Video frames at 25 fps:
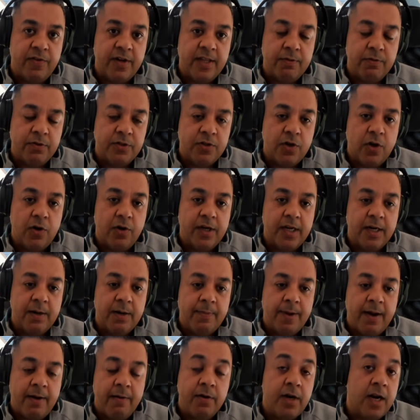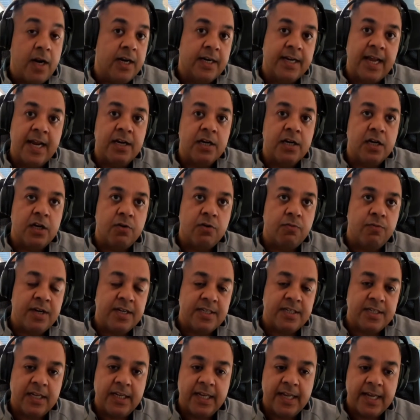and they were talking about, and again,
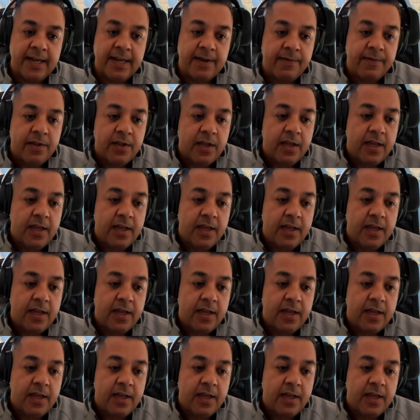recently,